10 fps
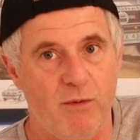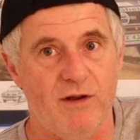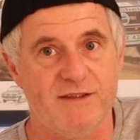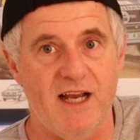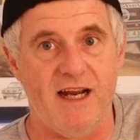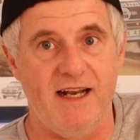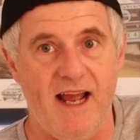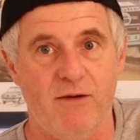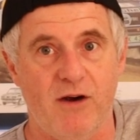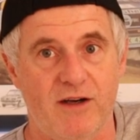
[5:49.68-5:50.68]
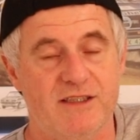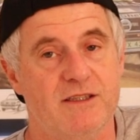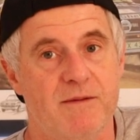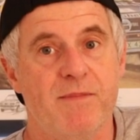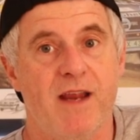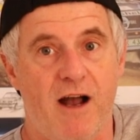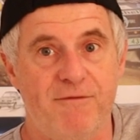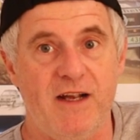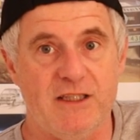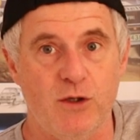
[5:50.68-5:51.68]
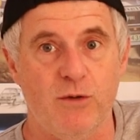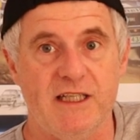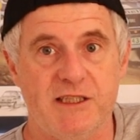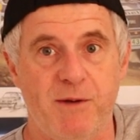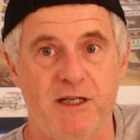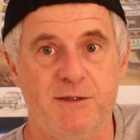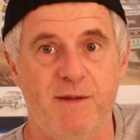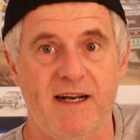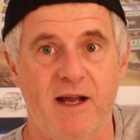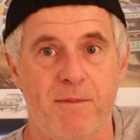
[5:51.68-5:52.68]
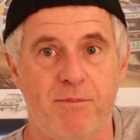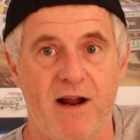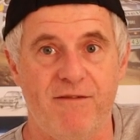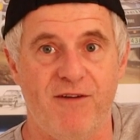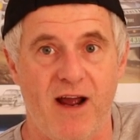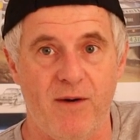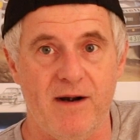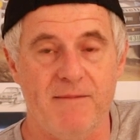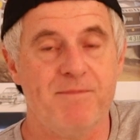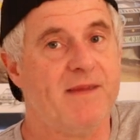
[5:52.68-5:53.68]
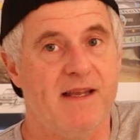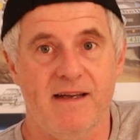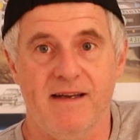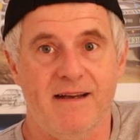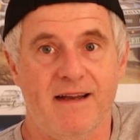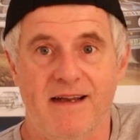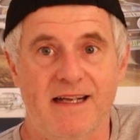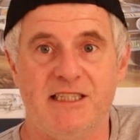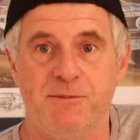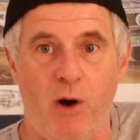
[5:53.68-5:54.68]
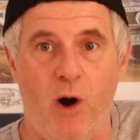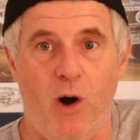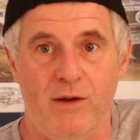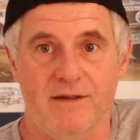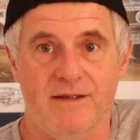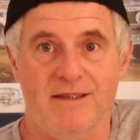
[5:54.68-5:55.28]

well, I'll tell you now, guys, a Victoria sponge made out of bread flour is spot on.